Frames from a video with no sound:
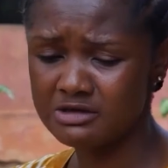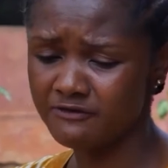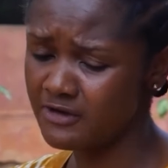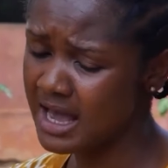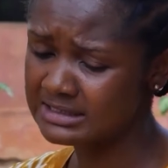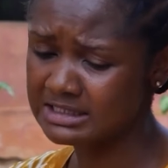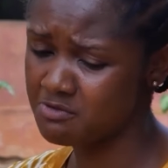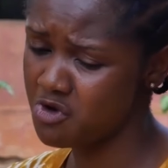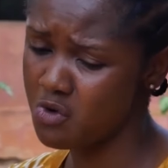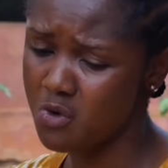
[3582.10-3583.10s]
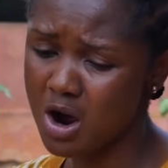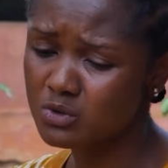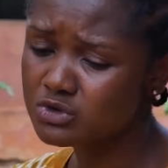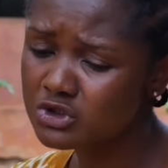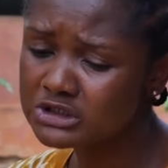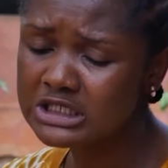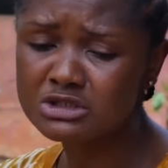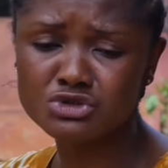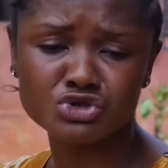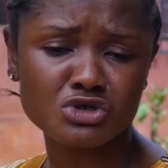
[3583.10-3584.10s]
if you ask me, I will
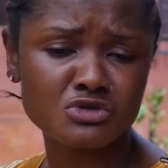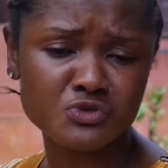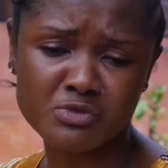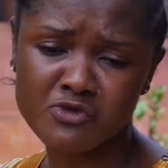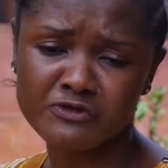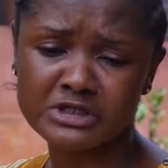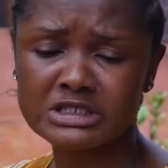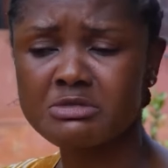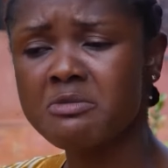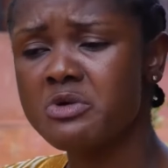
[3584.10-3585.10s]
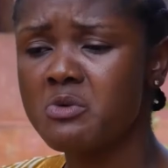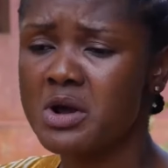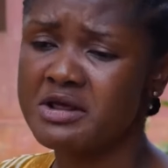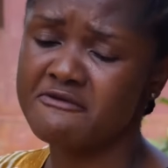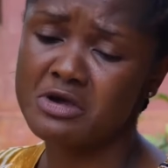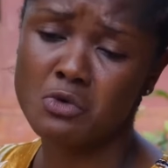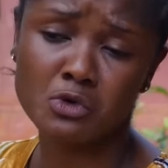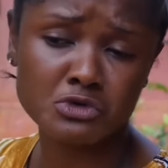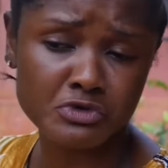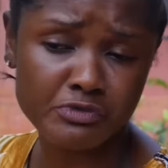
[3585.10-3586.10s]
suggest you just remove it. Maybe whenever you
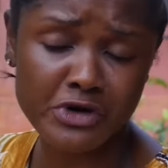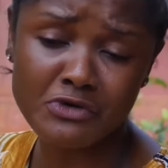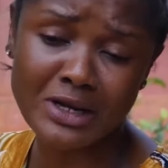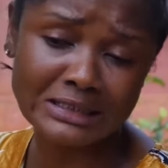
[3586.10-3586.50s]
want to pray, you